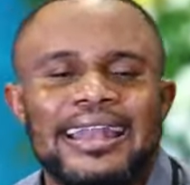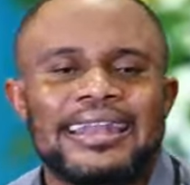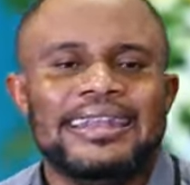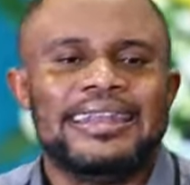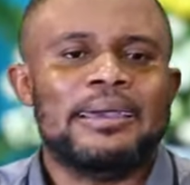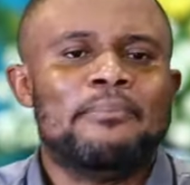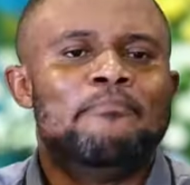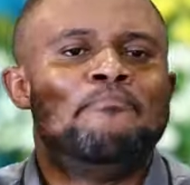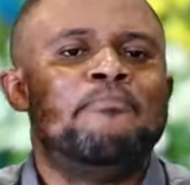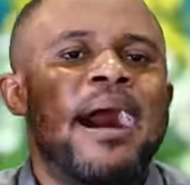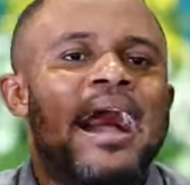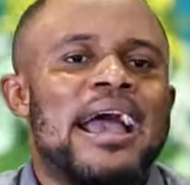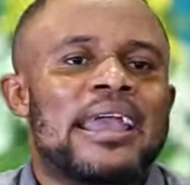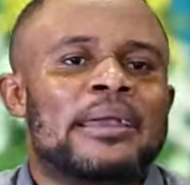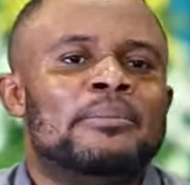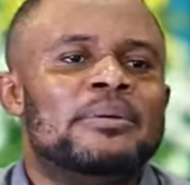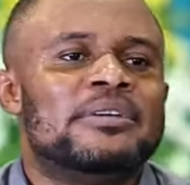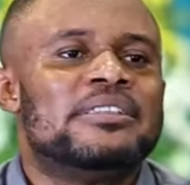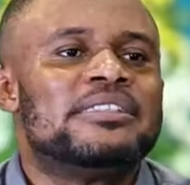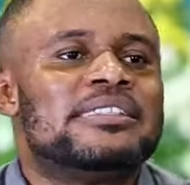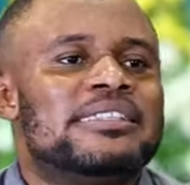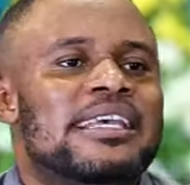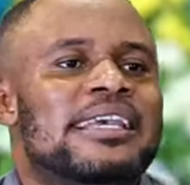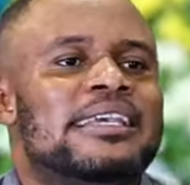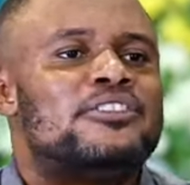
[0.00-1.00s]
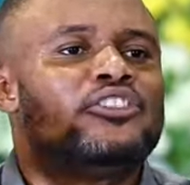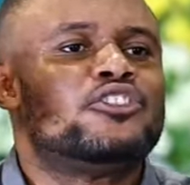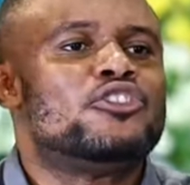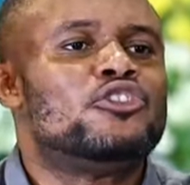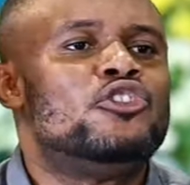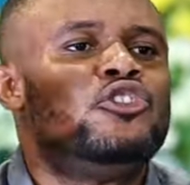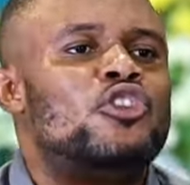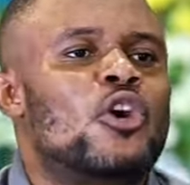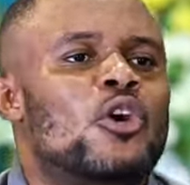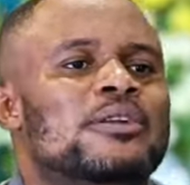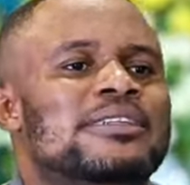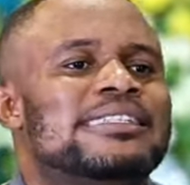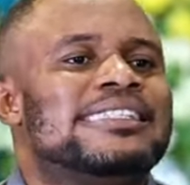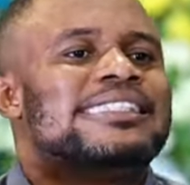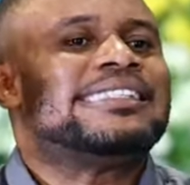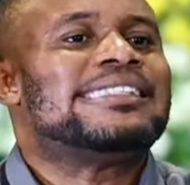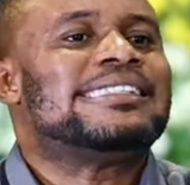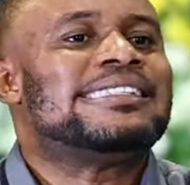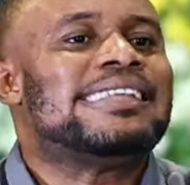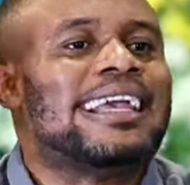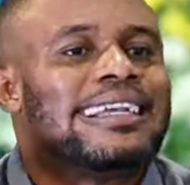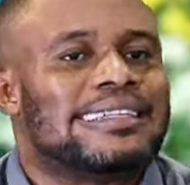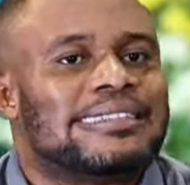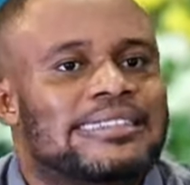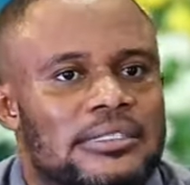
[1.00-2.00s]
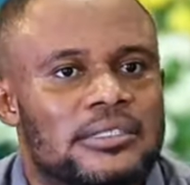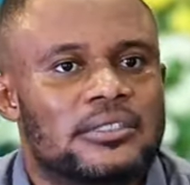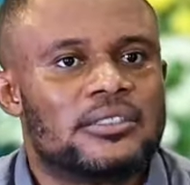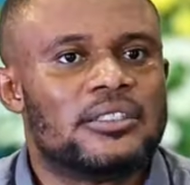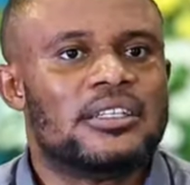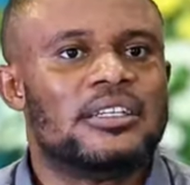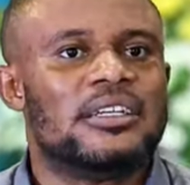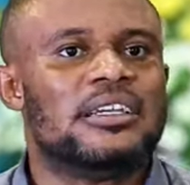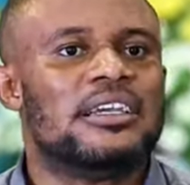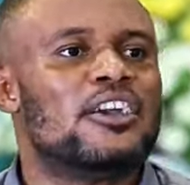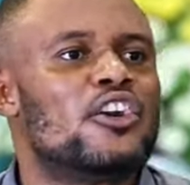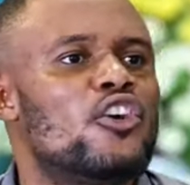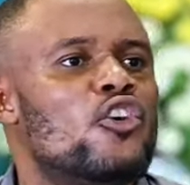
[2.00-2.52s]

And the Bible says, don't sex.